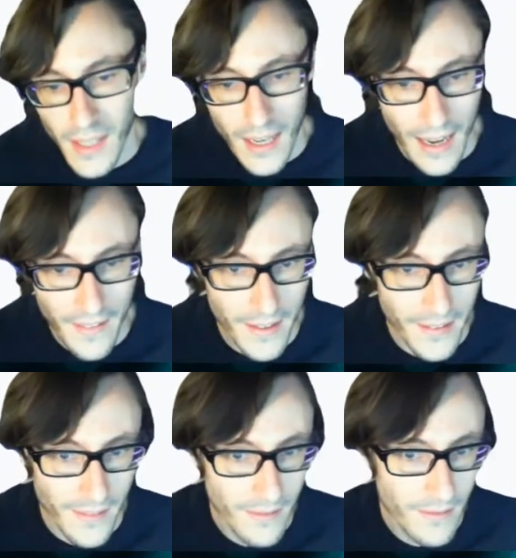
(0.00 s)
And
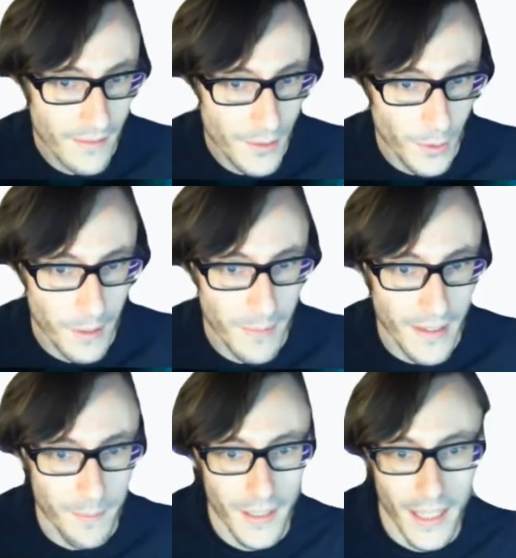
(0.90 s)
then talking about
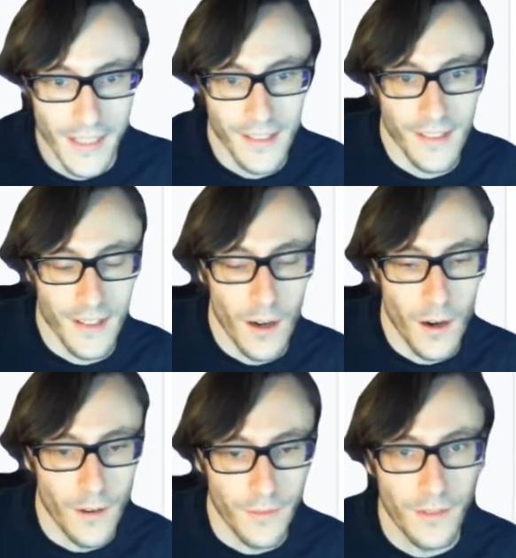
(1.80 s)
the implications
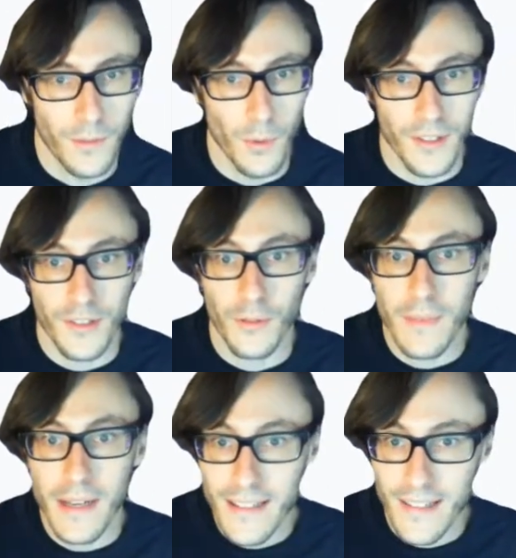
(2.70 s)
of what this all
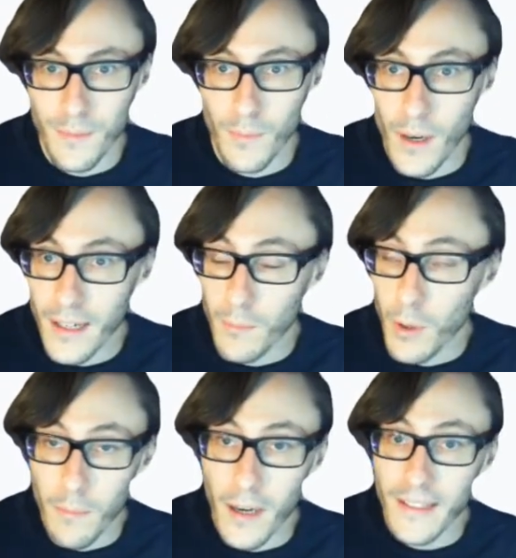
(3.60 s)
means and what
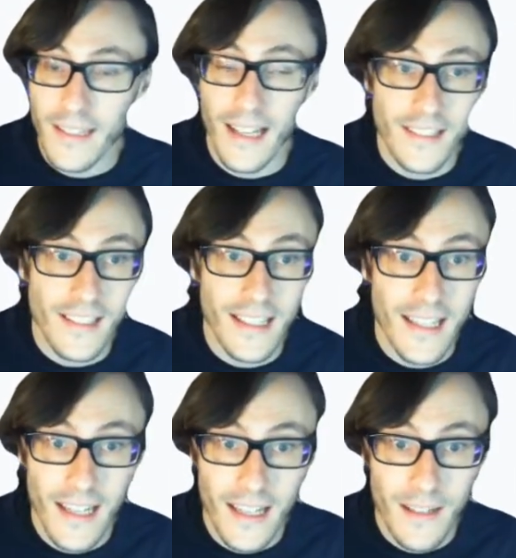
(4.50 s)
might this
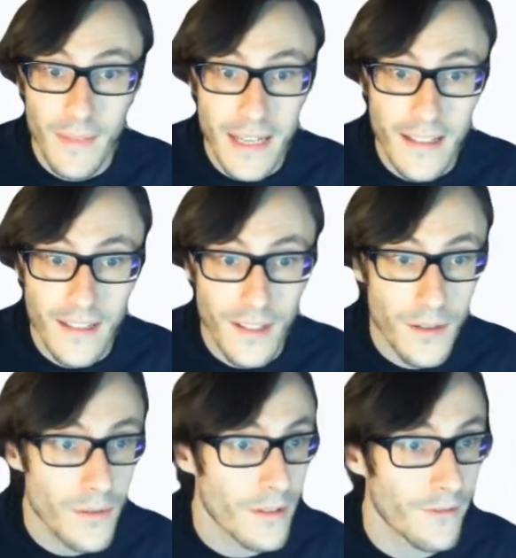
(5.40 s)
actually mean
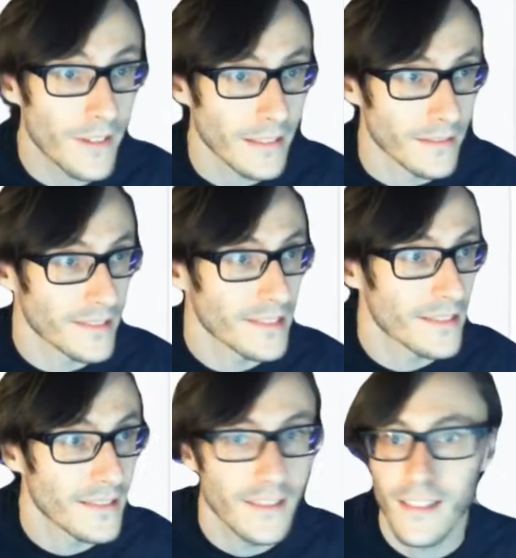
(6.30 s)
to the field.
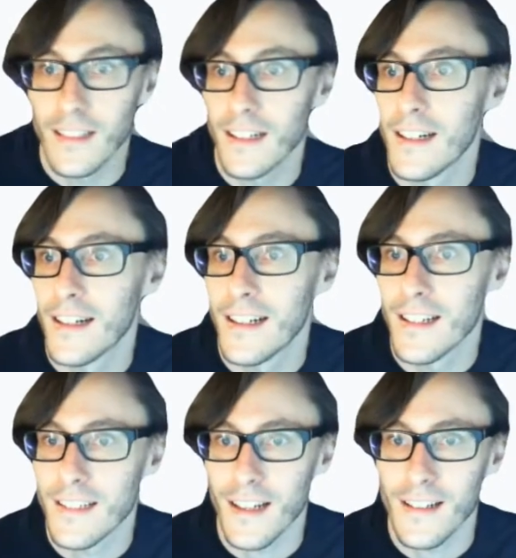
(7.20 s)

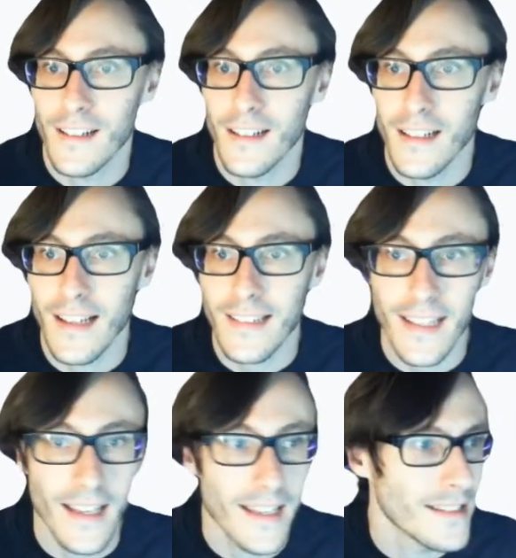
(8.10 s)
So let's
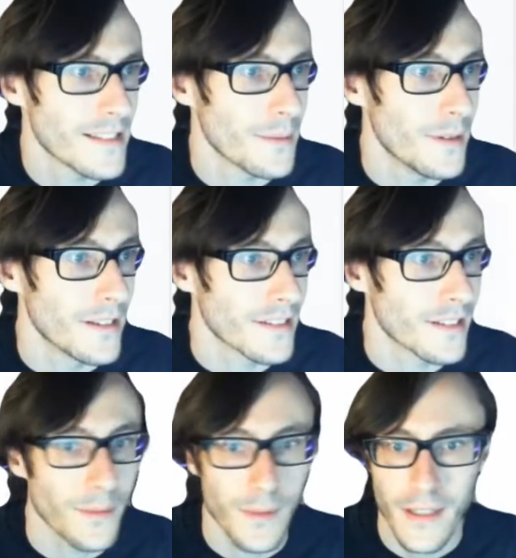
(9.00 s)
get into it,
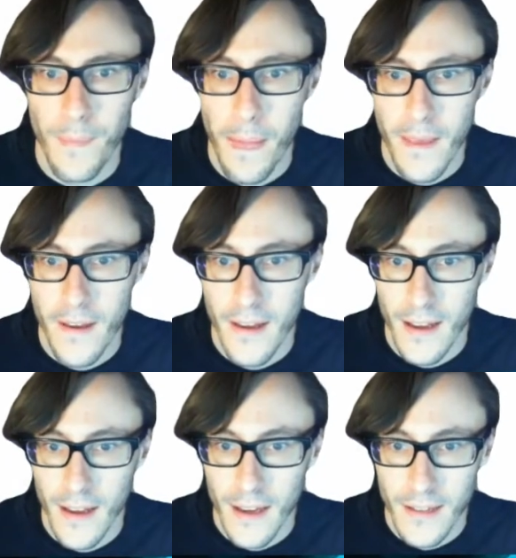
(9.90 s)
shall we?
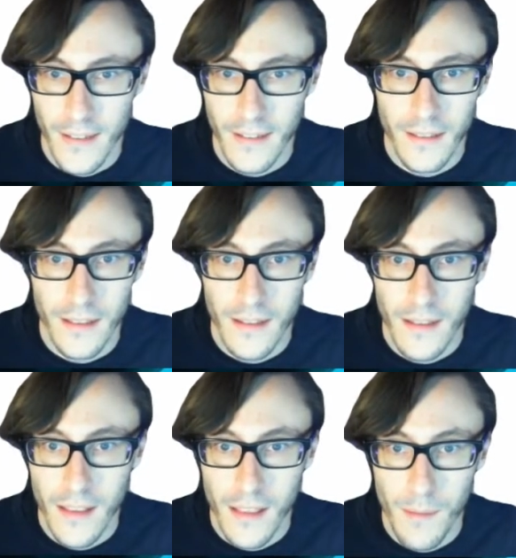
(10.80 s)
So
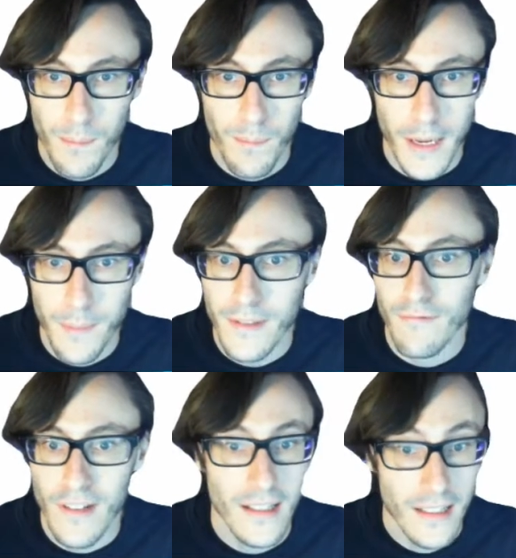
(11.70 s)
the paper's
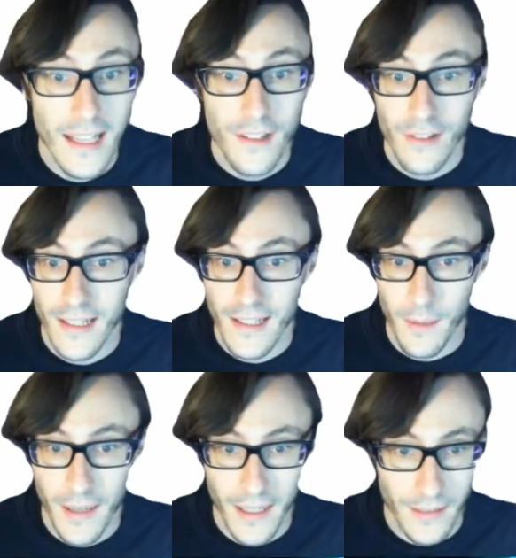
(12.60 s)
literally
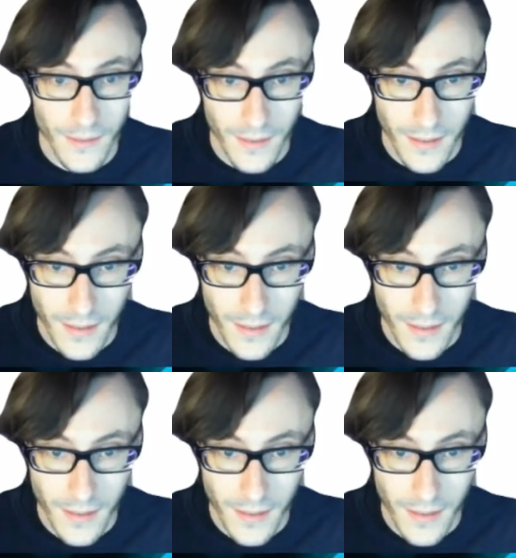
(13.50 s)
come out,